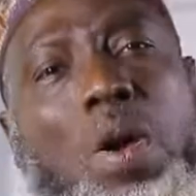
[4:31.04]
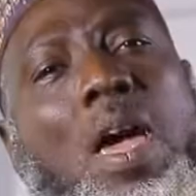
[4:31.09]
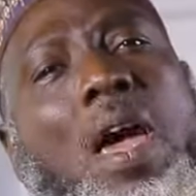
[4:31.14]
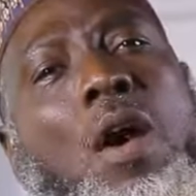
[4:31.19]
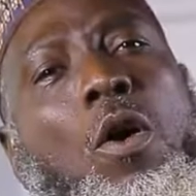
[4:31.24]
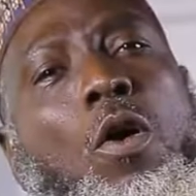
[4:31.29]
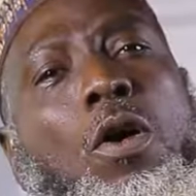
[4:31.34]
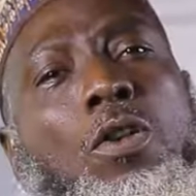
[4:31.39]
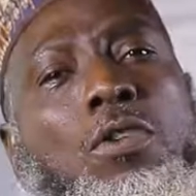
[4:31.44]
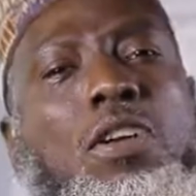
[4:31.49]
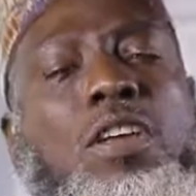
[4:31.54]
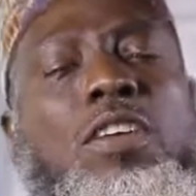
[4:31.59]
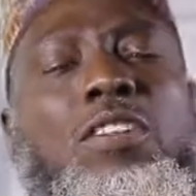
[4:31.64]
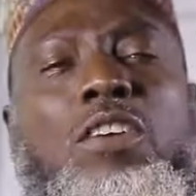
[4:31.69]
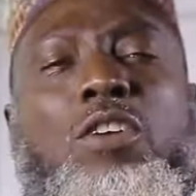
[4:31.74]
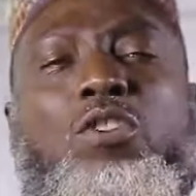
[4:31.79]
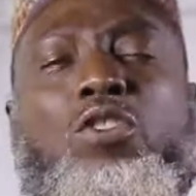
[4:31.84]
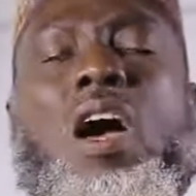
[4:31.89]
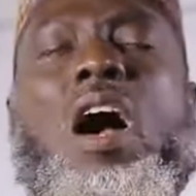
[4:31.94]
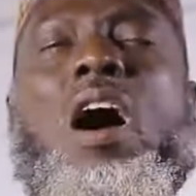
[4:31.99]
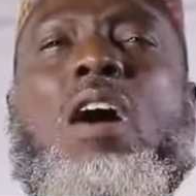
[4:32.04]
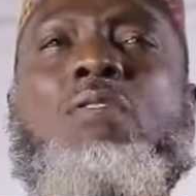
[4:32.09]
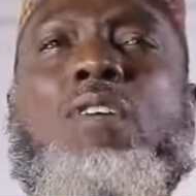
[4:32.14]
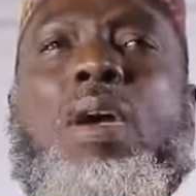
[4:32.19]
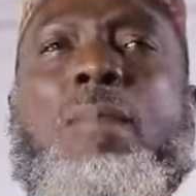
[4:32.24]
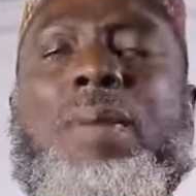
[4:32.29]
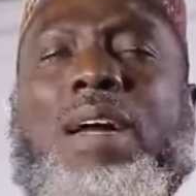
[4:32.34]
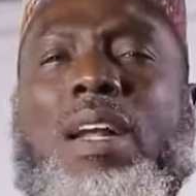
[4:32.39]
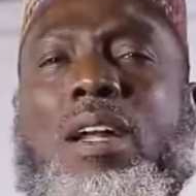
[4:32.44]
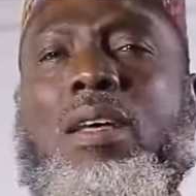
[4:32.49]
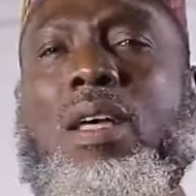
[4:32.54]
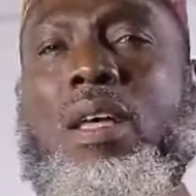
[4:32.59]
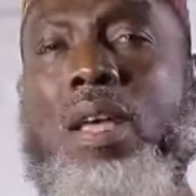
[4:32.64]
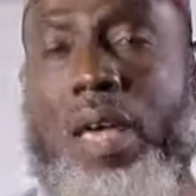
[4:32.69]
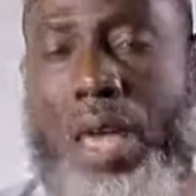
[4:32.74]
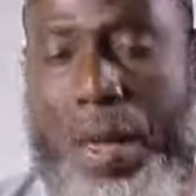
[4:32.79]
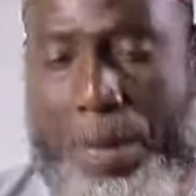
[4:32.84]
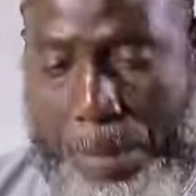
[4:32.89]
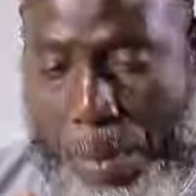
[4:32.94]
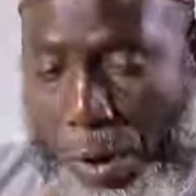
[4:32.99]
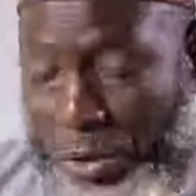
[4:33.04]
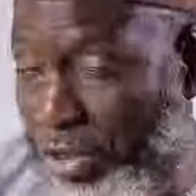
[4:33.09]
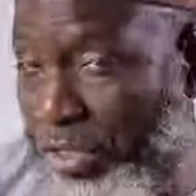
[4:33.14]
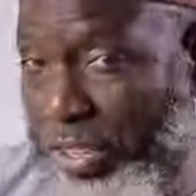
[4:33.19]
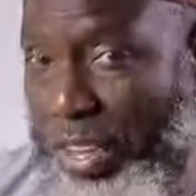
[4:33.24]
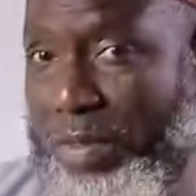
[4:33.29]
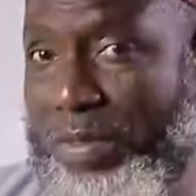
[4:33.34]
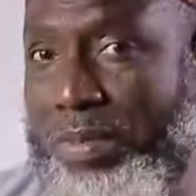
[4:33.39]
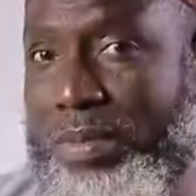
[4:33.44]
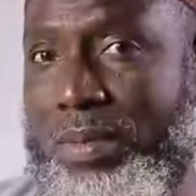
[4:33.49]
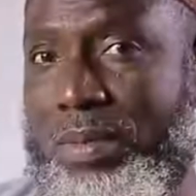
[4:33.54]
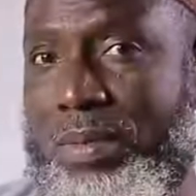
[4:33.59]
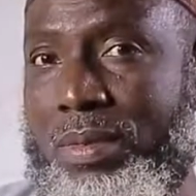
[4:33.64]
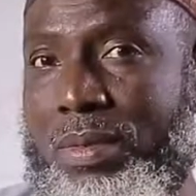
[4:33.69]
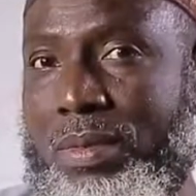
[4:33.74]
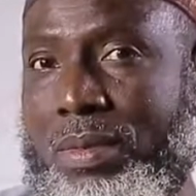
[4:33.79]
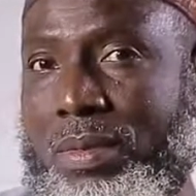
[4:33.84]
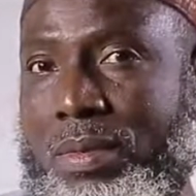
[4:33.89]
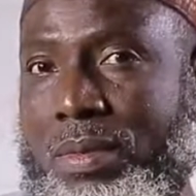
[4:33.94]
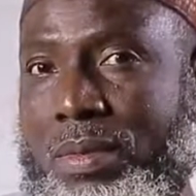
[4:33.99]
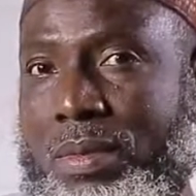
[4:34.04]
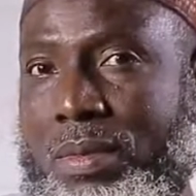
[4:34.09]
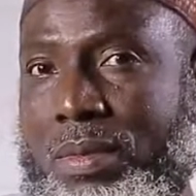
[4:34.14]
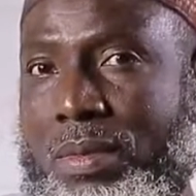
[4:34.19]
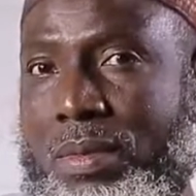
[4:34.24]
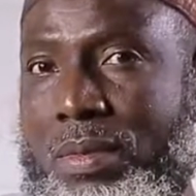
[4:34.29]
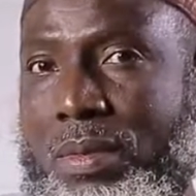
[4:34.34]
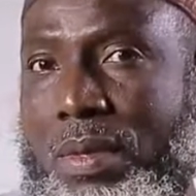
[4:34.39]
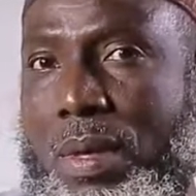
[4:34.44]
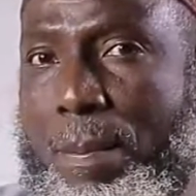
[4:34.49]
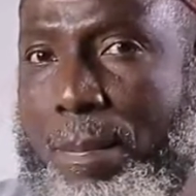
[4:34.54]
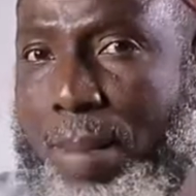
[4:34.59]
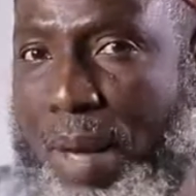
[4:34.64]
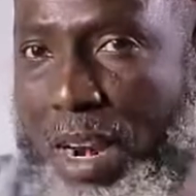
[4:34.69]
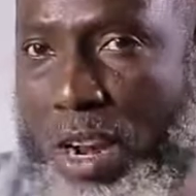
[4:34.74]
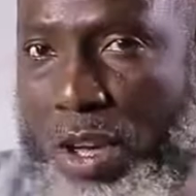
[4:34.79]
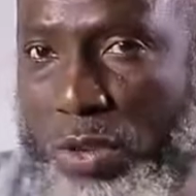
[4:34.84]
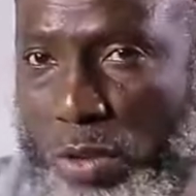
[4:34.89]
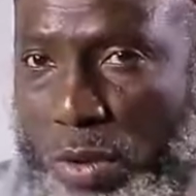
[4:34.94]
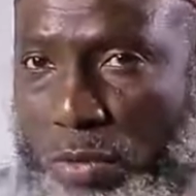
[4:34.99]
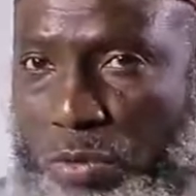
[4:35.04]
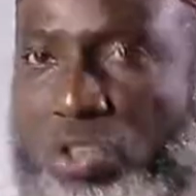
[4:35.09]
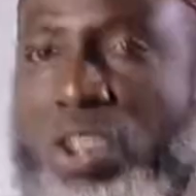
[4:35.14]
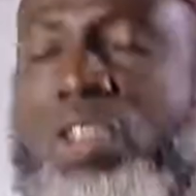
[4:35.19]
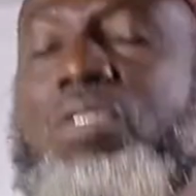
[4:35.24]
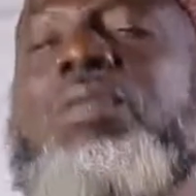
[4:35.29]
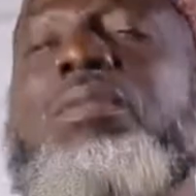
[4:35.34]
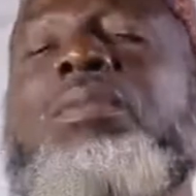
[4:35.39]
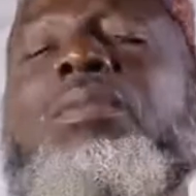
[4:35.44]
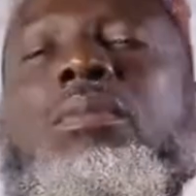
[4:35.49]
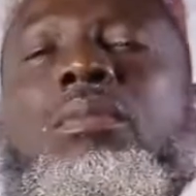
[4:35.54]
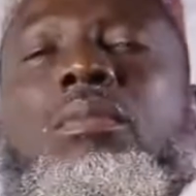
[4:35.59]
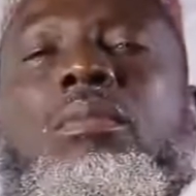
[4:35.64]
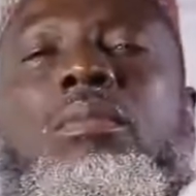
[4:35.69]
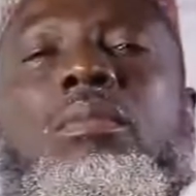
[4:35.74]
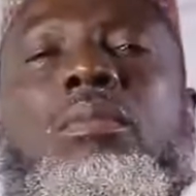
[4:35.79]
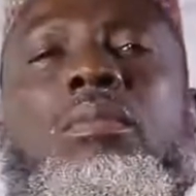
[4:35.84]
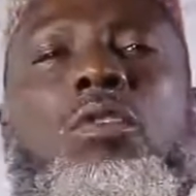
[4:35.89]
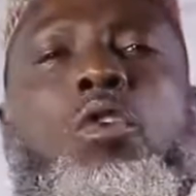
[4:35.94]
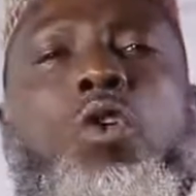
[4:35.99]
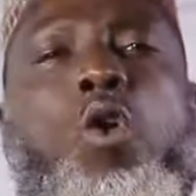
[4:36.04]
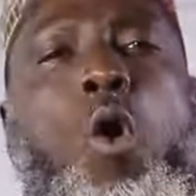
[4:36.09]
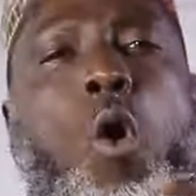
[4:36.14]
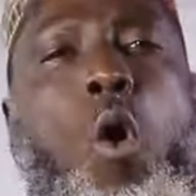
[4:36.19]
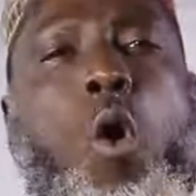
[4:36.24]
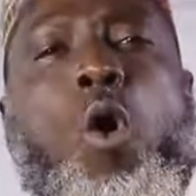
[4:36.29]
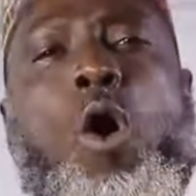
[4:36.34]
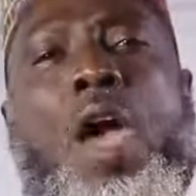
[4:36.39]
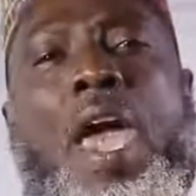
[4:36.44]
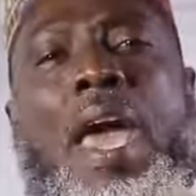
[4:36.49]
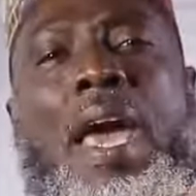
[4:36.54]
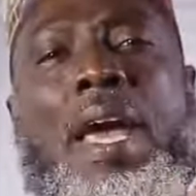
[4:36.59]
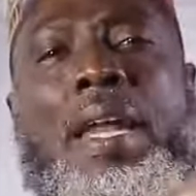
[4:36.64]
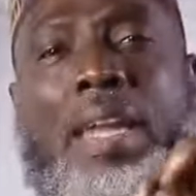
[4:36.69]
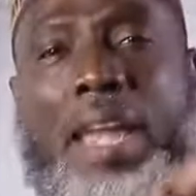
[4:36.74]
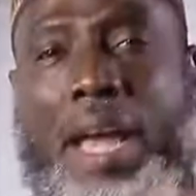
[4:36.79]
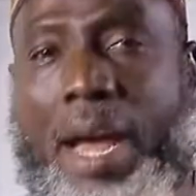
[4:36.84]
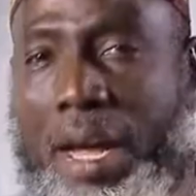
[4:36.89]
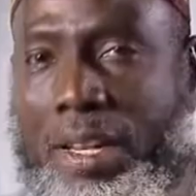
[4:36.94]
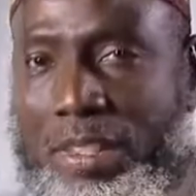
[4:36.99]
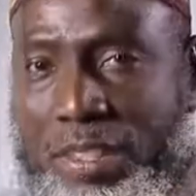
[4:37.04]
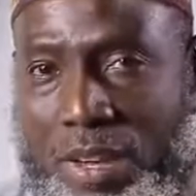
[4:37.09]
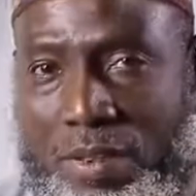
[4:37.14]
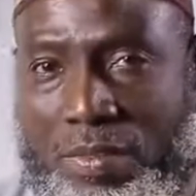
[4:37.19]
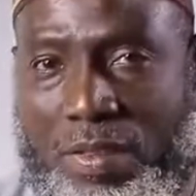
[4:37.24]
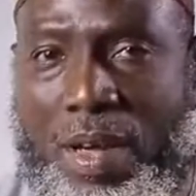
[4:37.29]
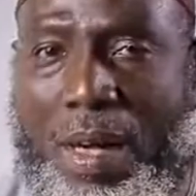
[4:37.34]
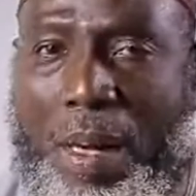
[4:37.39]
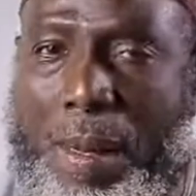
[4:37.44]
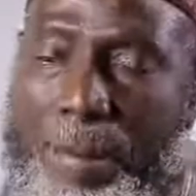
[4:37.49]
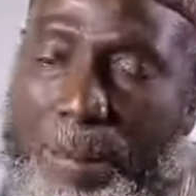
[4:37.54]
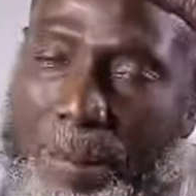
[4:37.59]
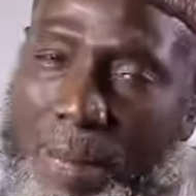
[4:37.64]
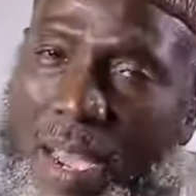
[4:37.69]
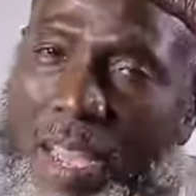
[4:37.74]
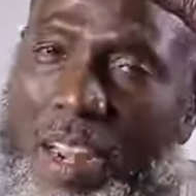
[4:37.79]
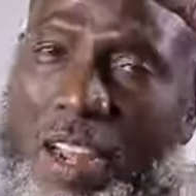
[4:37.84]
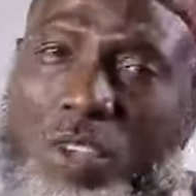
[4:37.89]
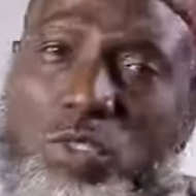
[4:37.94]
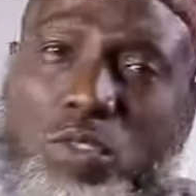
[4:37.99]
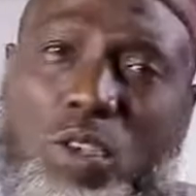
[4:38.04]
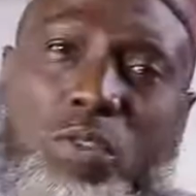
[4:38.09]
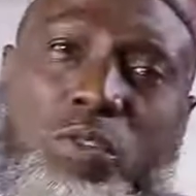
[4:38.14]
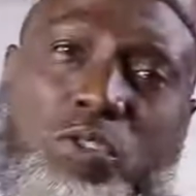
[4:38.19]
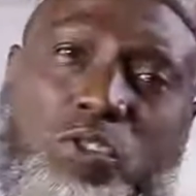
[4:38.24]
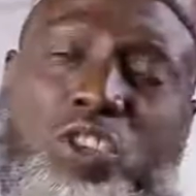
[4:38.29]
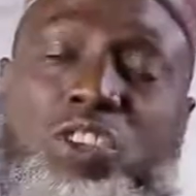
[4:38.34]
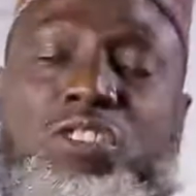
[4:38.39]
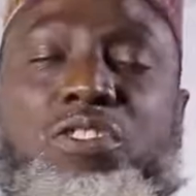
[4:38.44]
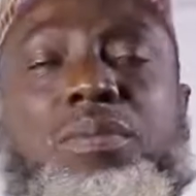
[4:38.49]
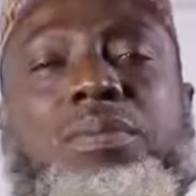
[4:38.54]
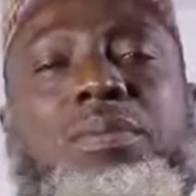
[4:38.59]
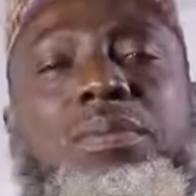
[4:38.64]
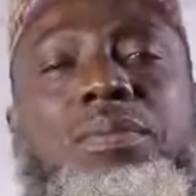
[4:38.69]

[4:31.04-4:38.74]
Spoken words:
a country is said to have a positive balance of trade or a negative balance of trade.